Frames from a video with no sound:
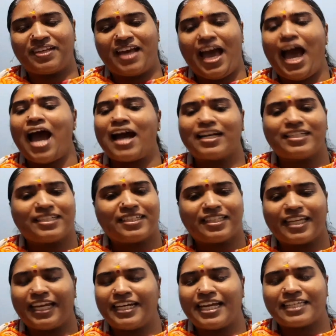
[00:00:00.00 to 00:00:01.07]
and
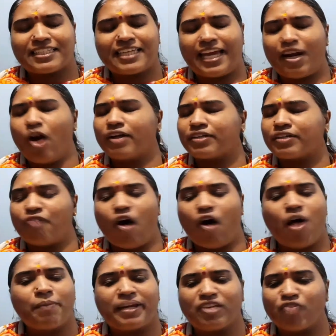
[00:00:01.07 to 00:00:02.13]
he cannot
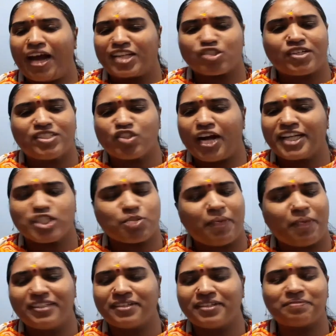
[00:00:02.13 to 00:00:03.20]
form any rational
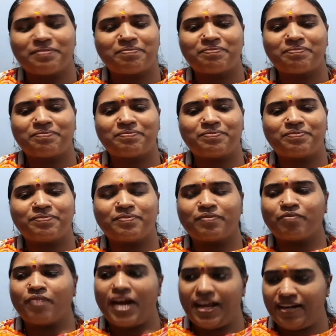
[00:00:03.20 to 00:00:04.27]
judgment
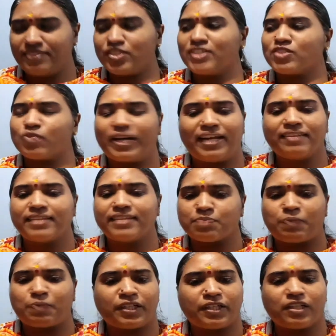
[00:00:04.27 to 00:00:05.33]
while just reading this
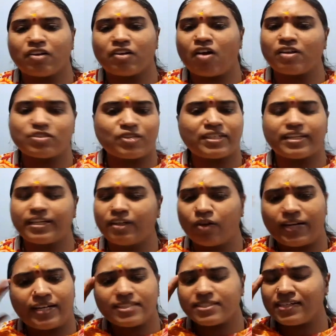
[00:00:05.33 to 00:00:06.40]
particular contract, cannot
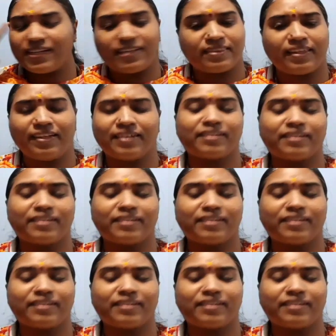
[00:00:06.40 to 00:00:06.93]
understand anything.